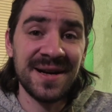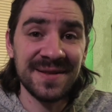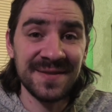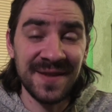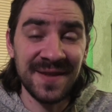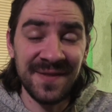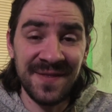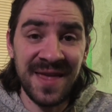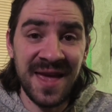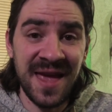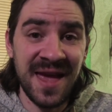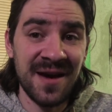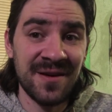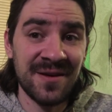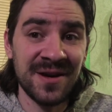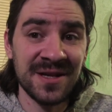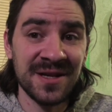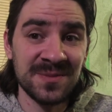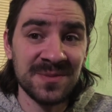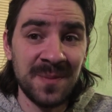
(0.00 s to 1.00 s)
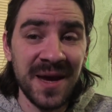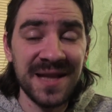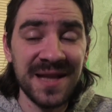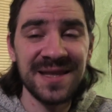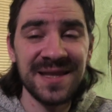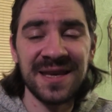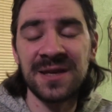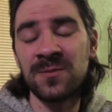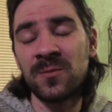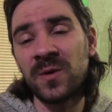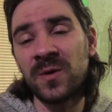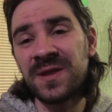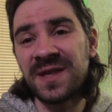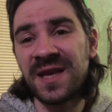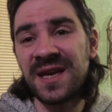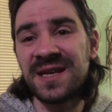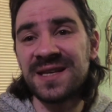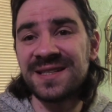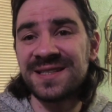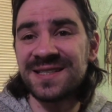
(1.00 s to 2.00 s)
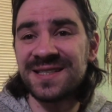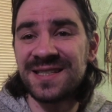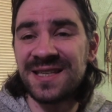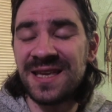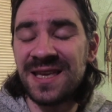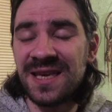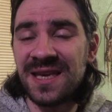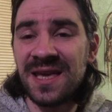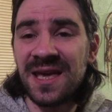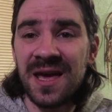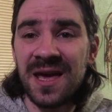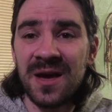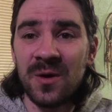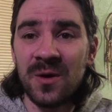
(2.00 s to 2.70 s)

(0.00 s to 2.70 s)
than they are expecting. And when they see